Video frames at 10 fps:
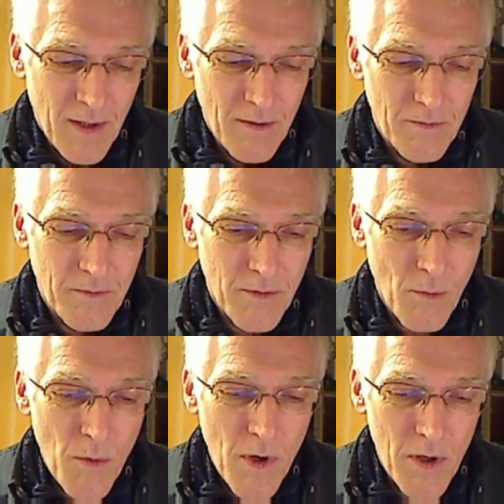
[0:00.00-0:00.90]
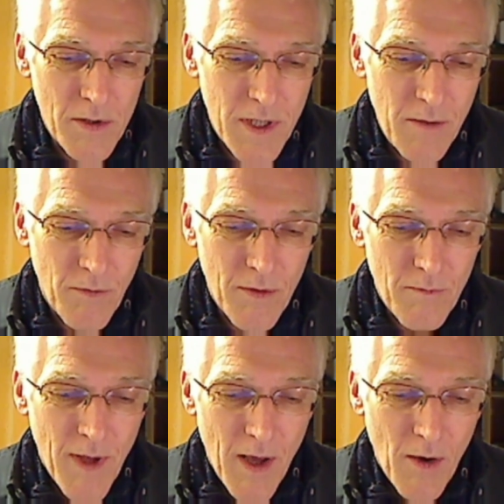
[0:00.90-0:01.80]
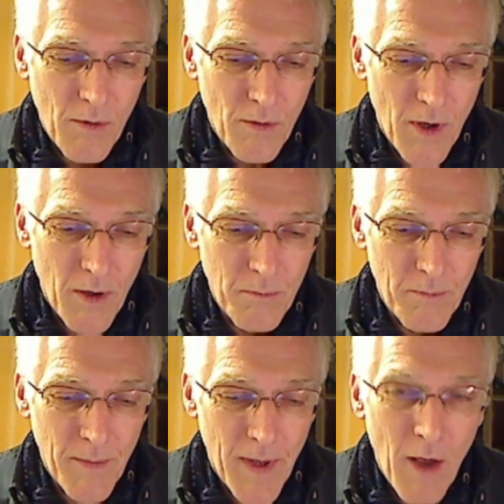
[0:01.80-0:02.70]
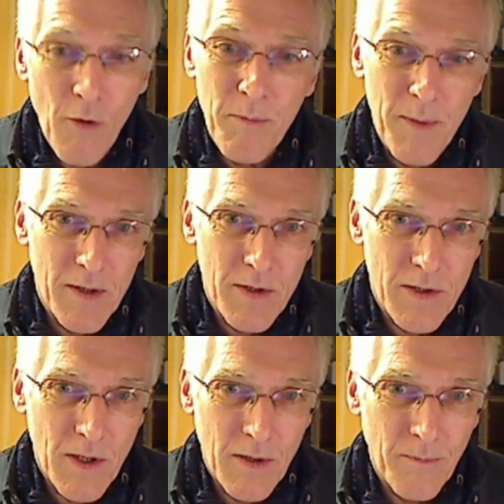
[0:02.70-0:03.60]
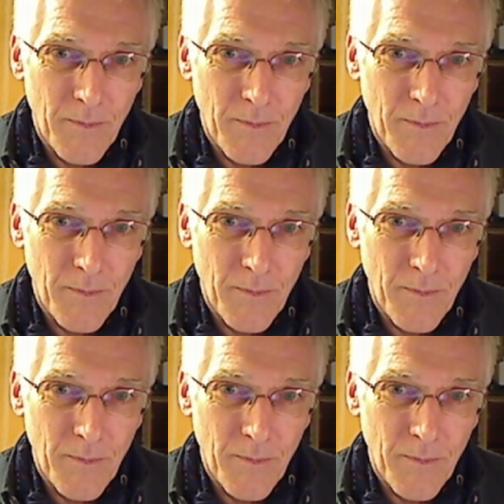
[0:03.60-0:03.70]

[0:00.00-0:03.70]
The words, even of our um, health minister,